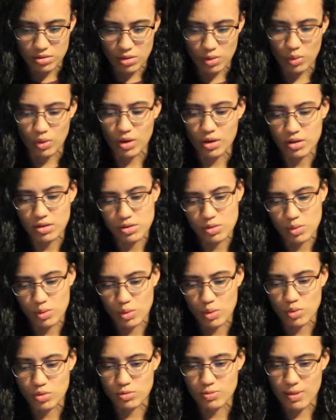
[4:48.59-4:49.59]
Okay, so it
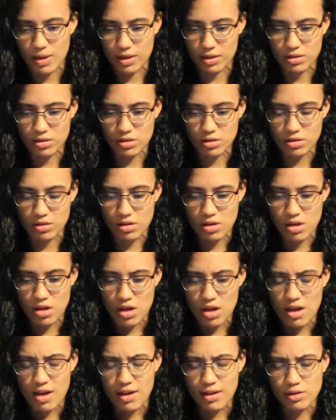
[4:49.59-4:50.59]
goes back to,
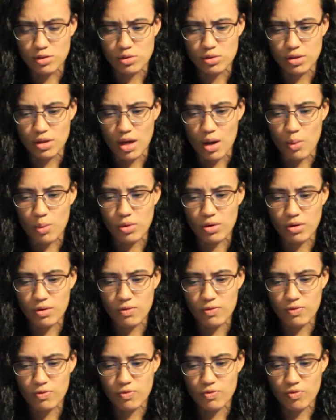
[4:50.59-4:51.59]
interesting. I wonder
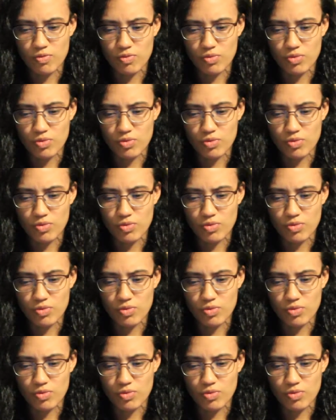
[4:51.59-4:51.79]
if,